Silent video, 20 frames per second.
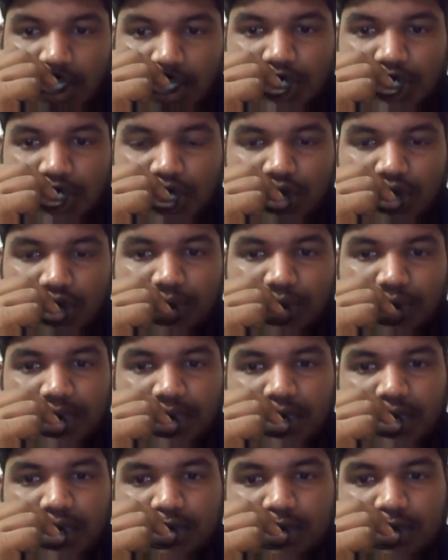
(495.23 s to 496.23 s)
zero
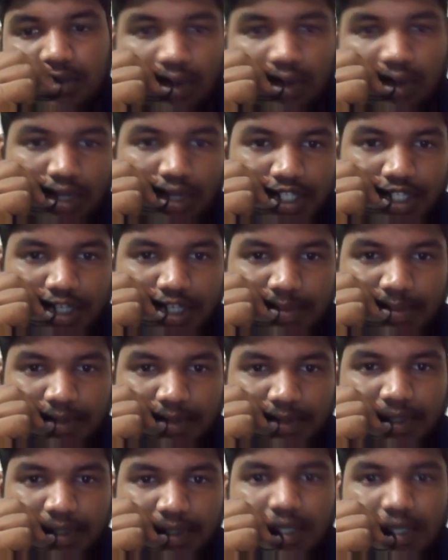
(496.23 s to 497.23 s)
mean, constant
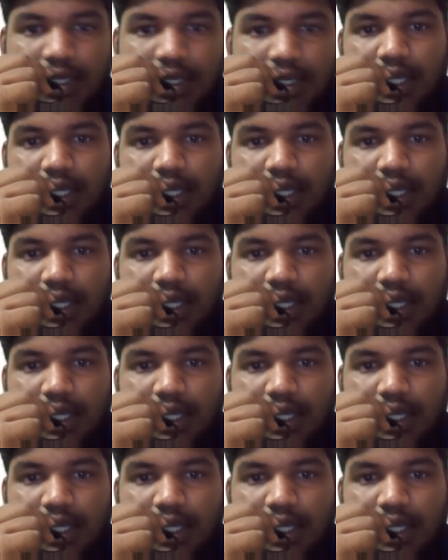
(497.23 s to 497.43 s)
power,